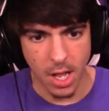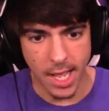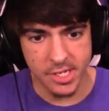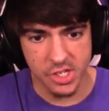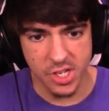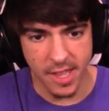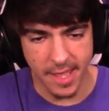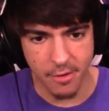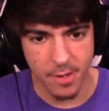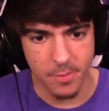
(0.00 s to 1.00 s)
Oh, I just saw
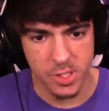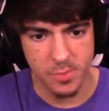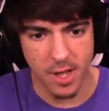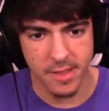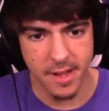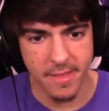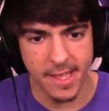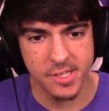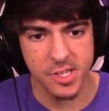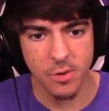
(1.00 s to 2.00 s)
that creeper spawn there.
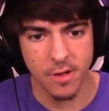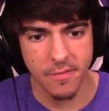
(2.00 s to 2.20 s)
That's so